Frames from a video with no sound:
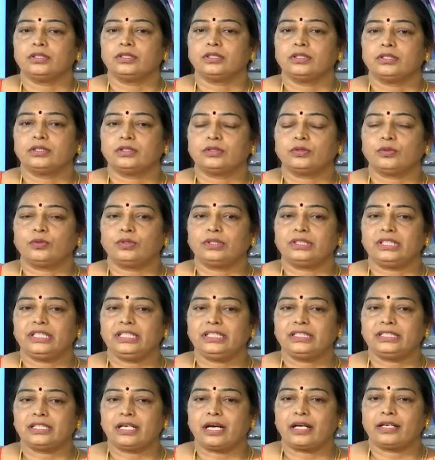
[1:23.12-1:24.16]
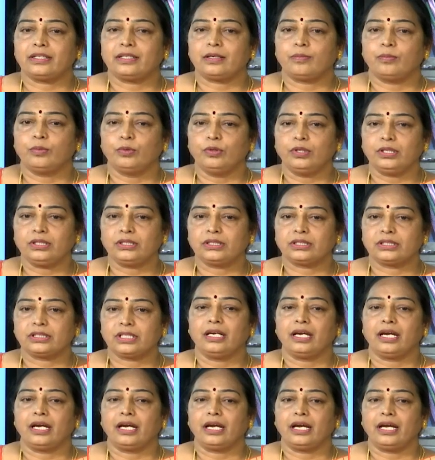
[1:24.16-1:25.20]
So, these are the books.
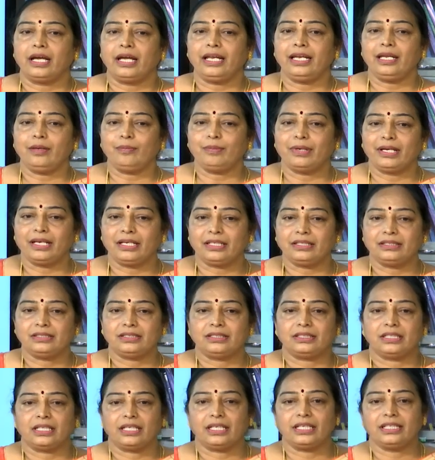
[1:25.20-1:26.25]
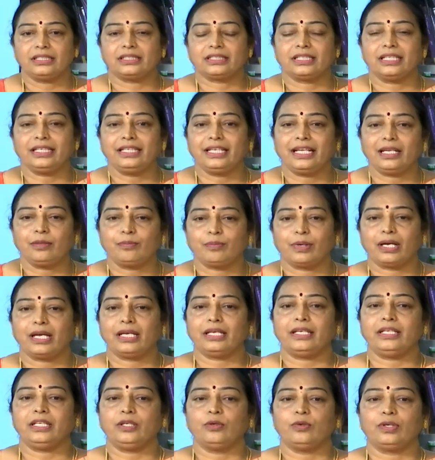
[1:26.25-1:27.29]
Element is written by
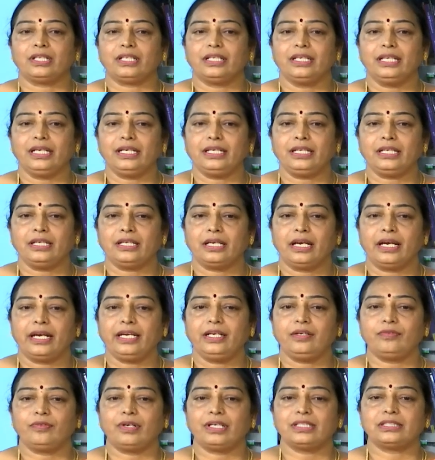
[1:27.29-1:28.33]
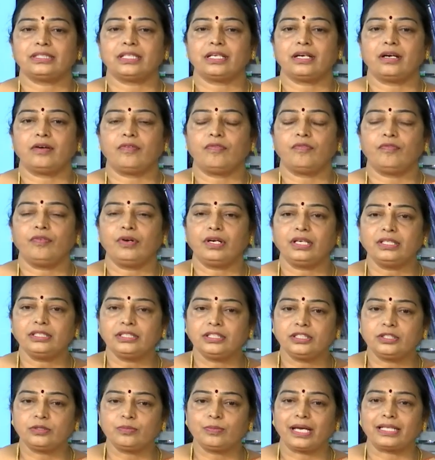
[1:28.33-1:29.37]
Euclid. It was the
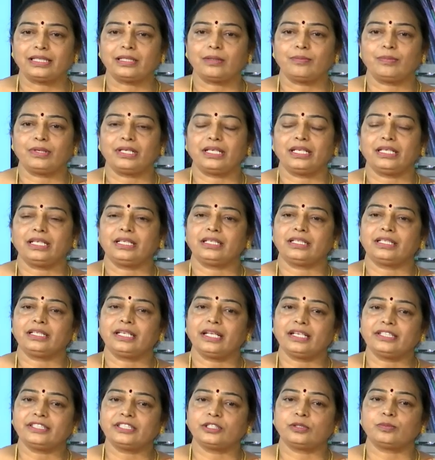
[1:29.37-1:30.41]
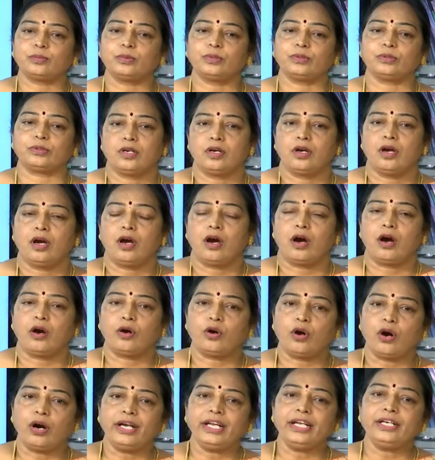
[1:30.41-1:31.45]
first mathematics textbook.
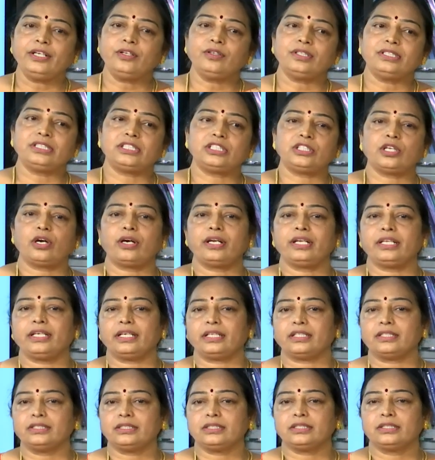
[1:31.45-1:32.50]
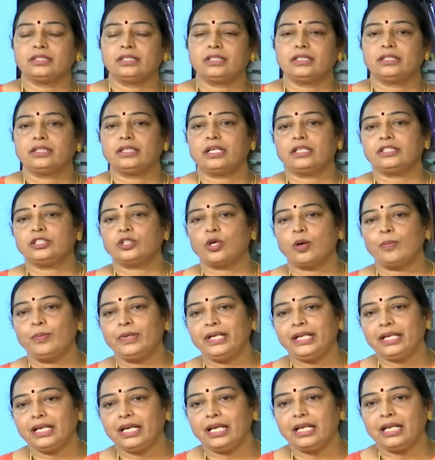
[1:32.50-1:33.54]
According to historians, the
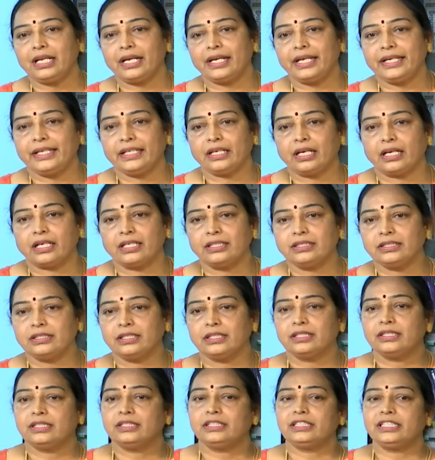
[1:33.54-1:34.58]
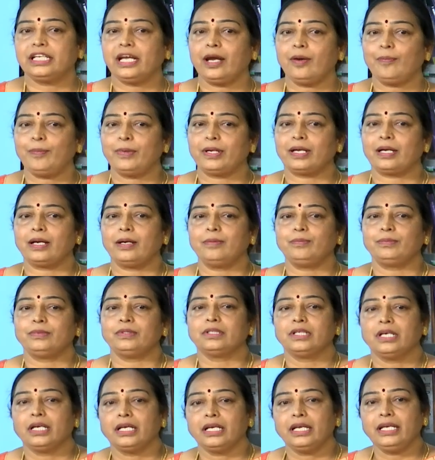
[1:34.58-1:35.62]
geometrical ideas shaped up
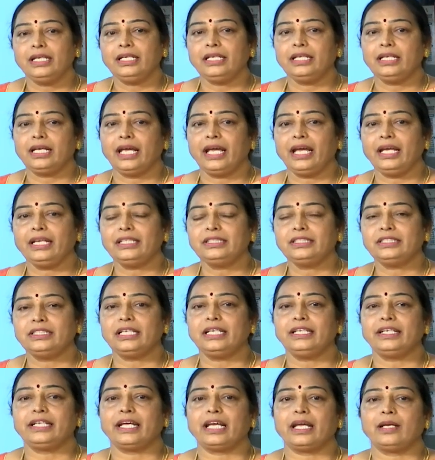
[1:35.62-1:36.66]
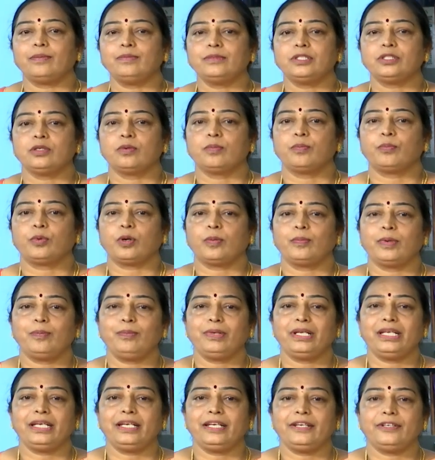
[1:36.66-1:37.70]
in ancient times,
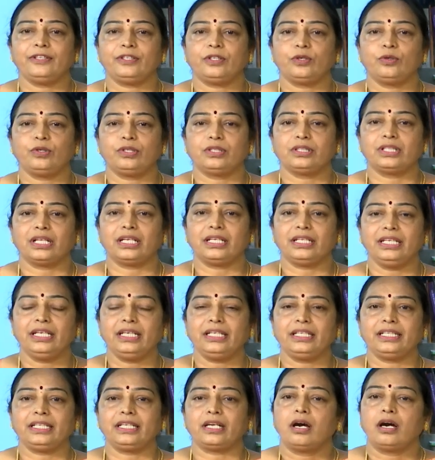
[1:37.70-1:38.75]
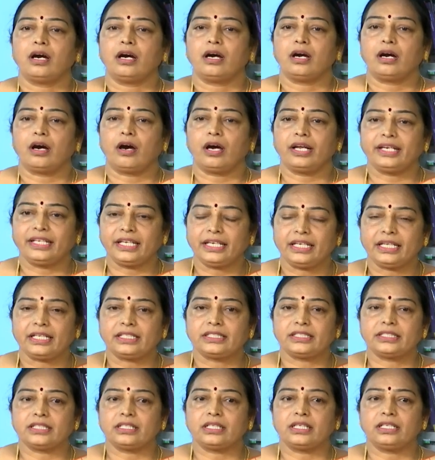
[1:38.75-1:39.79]
probably due to the need in
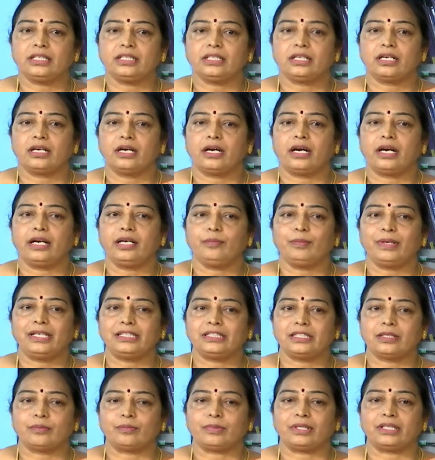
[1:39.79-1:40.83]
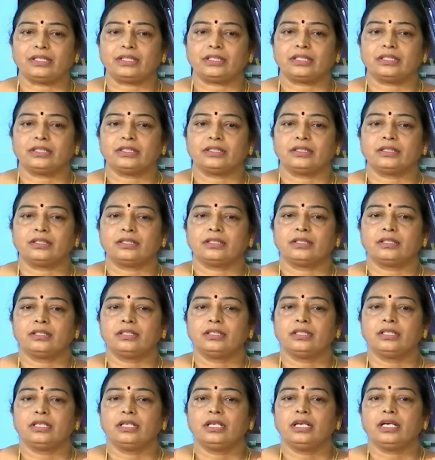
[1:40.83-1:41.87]
architecture and measurement.
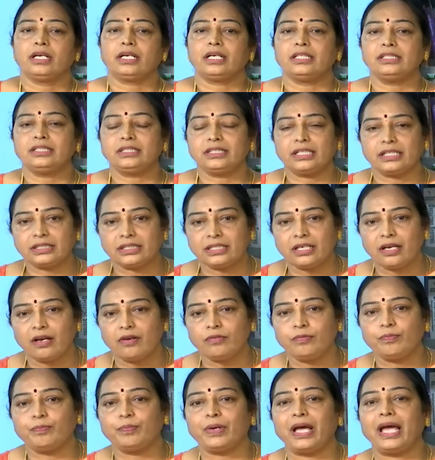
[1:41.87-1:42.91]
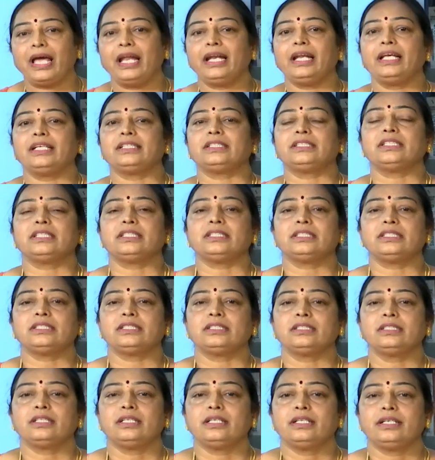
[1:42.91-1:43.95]
Construction of palaces,
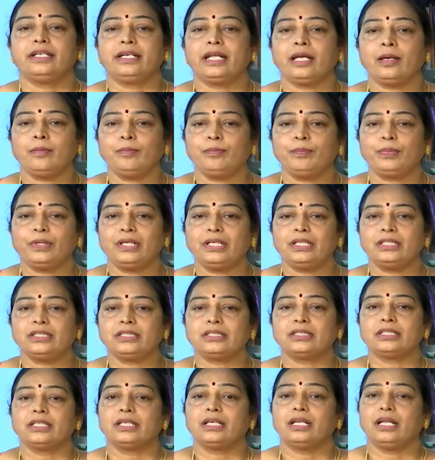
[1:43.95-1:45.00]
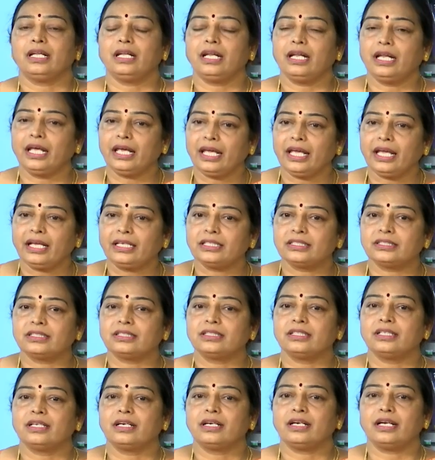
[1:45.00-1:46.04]
temples, lakes,
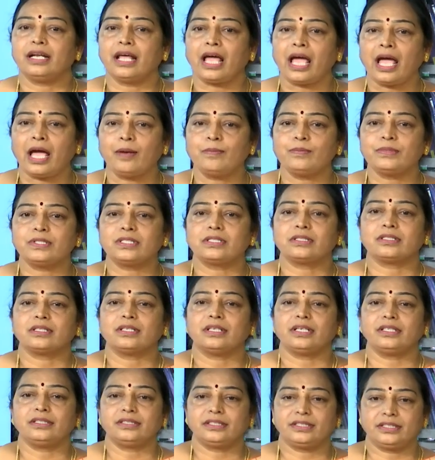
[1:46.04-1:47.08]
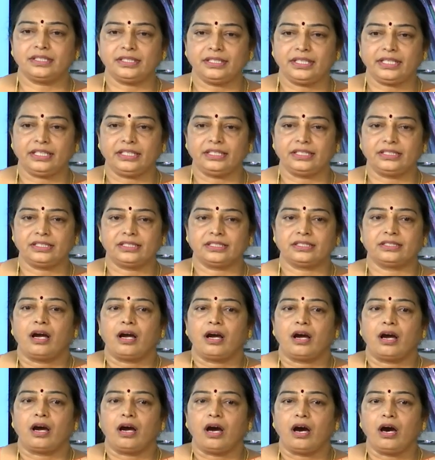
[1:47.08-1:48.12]
dams and cities,
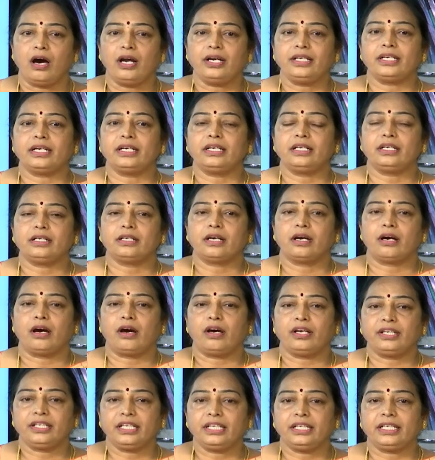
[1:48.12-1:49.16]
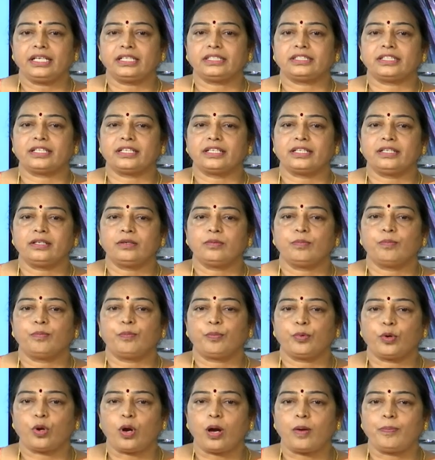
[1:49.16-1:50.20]
art and architecture
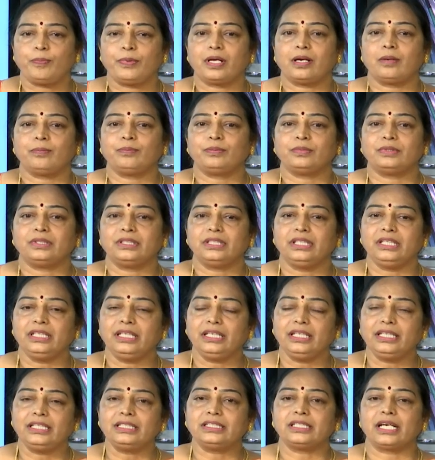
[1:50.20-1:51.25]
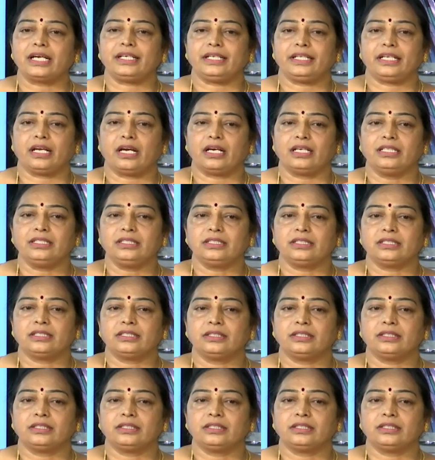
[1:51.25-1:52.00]
propped up these ideas.